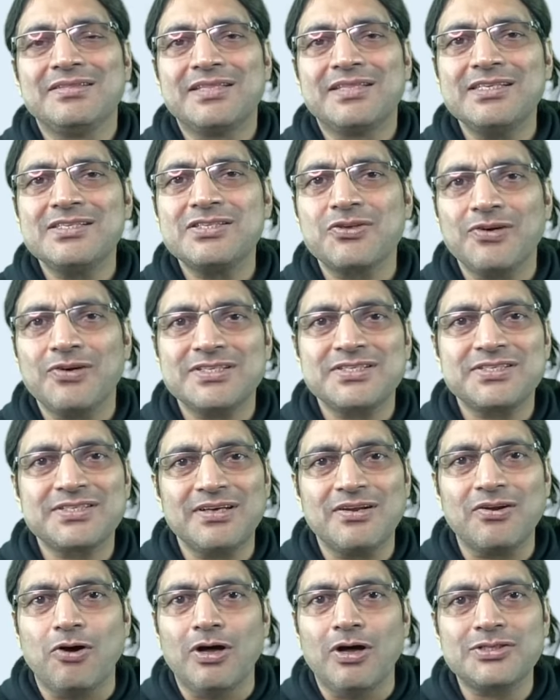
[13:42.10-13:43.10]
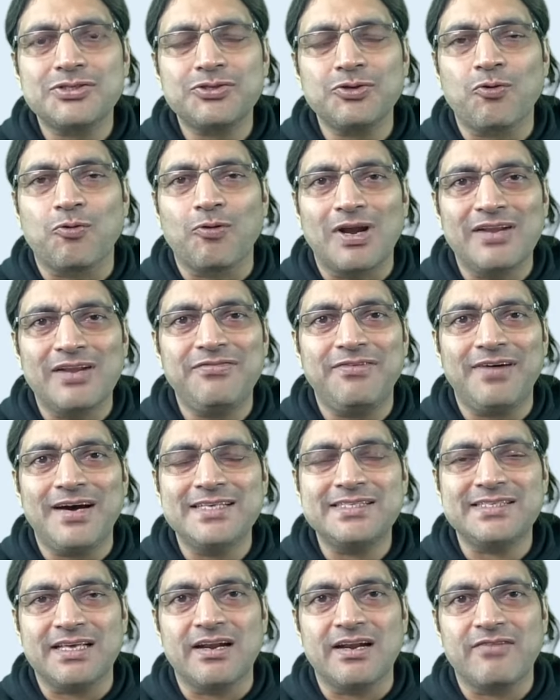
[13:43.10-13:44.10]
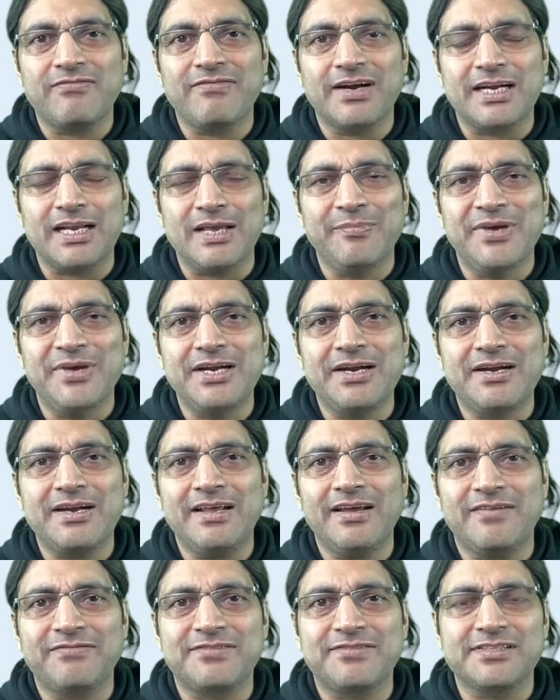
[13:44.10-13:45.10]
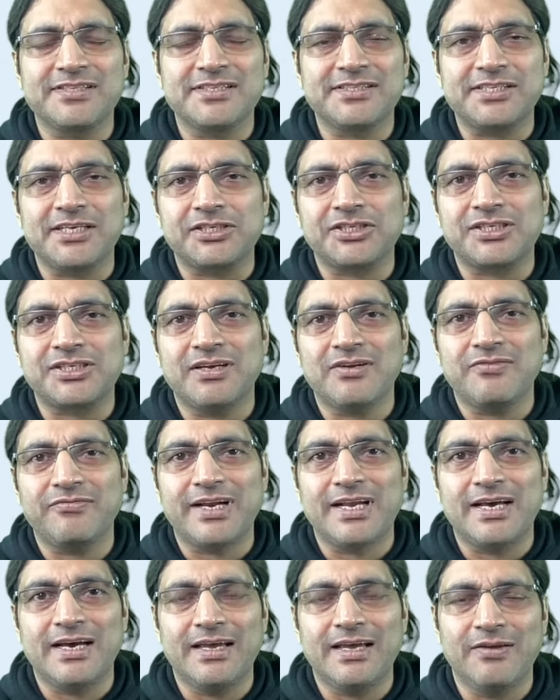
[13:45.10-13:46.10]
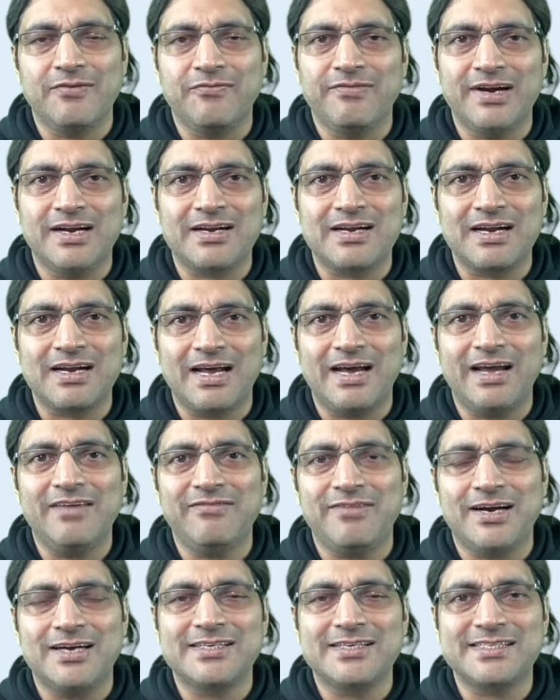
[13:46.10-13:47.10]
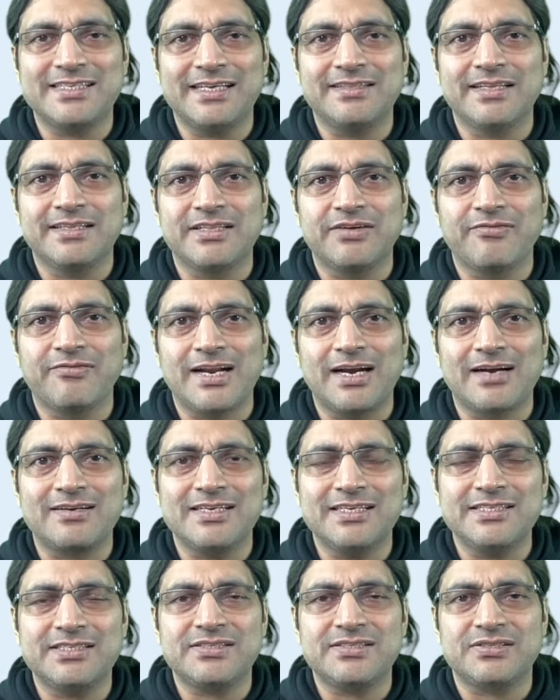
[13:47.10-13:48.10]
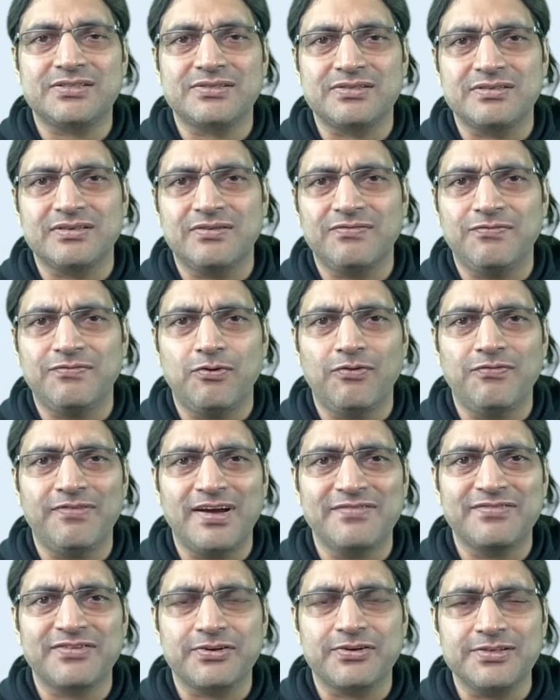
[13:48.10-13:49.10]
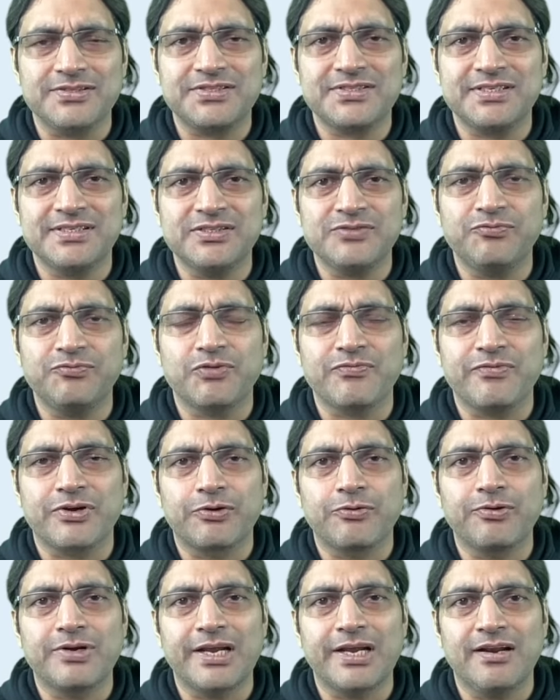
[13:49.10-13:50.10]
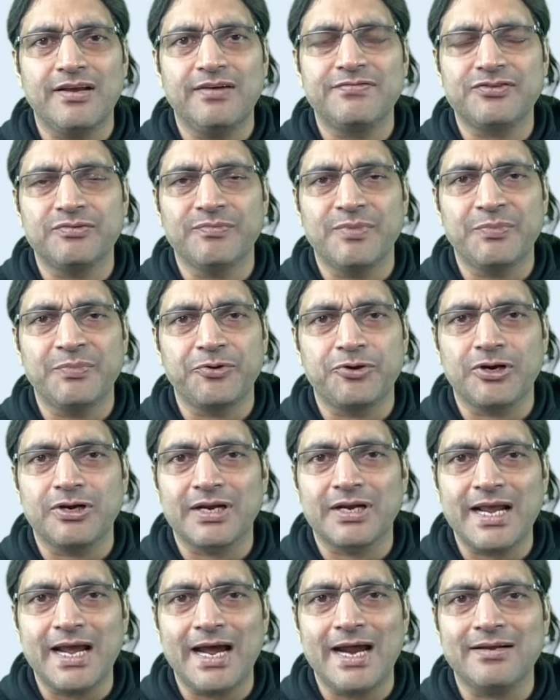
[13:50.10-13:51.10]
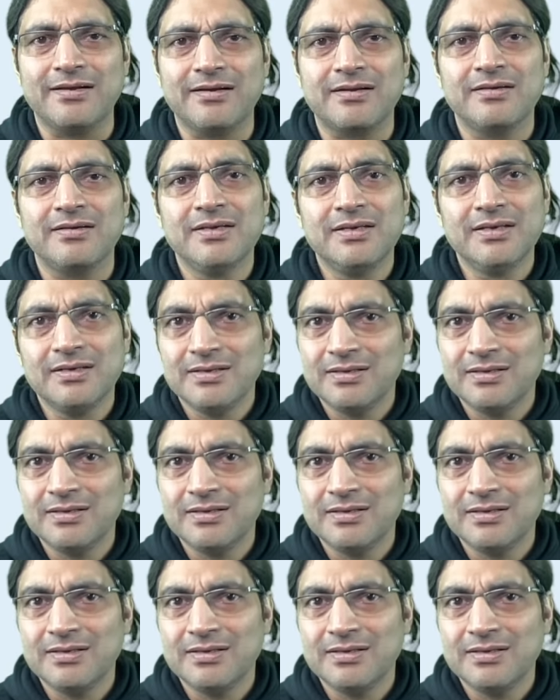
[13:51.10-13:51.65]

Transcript: This question also qualifies, and in fact, immediately after the session, when I went live, I had said that there were at least 4 or 5 questions which were good enough to be put on CAT.